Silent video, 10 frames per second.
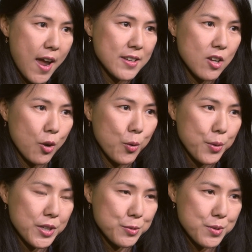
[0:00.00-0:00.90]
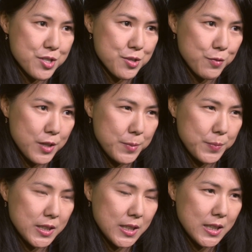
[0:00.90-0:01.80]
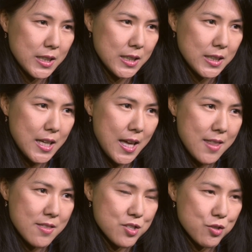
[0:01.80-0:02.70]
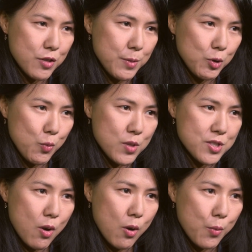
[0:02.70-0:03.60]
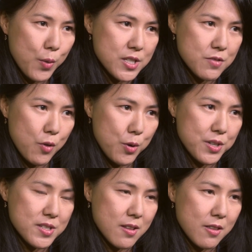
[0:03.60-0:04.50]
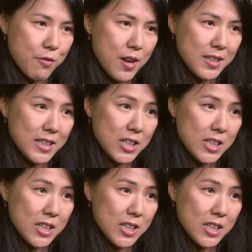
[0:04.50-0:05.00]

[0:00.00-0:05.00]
ran according to a script, and the script was always focused on the great